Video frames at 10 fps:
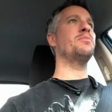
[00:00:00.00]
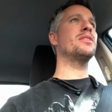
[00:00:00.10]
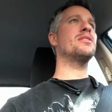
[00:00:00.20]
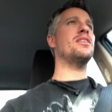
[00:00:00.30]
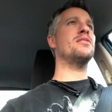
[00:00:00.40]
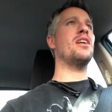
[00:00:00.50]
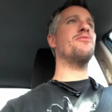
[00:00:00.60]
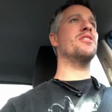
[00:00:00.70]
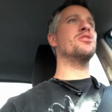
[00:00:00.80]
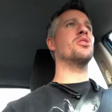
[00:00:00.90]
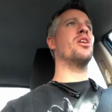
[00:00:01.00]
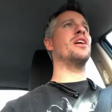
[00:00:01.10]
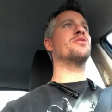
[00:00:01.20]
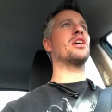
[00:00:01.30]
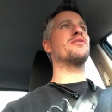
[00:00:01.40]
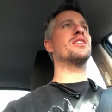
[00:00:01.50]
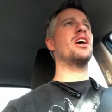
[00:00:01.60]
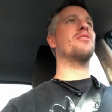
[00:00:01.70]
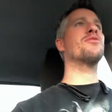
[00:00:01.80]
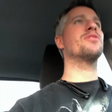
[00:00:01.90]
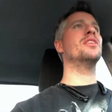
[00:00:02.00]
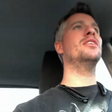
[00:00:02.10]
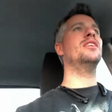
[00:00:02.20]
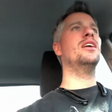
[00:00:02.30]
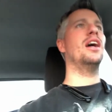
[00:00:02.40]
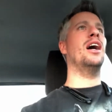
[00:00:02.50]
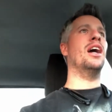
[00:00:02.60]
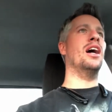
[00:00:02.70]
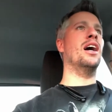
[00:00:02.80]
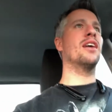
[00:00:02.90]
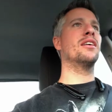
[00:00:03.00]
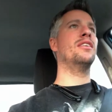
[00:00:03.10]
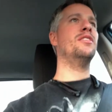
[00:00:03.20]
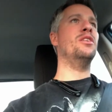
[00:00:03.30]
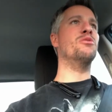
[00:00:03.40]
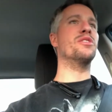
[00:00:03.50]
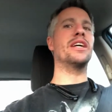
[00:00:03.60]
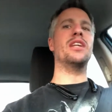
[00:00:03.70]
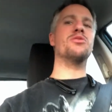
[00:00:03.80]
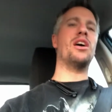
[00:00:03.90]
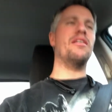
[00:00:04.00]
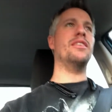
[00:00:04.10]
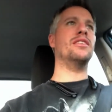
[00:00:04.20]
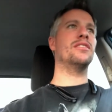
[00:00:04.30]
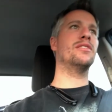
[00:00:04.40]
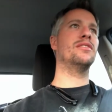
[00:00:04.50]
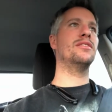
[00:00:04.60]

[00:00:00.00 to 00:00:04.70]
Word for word: So, stay safe, enjoy, drive safe. Um, no drinking and driving.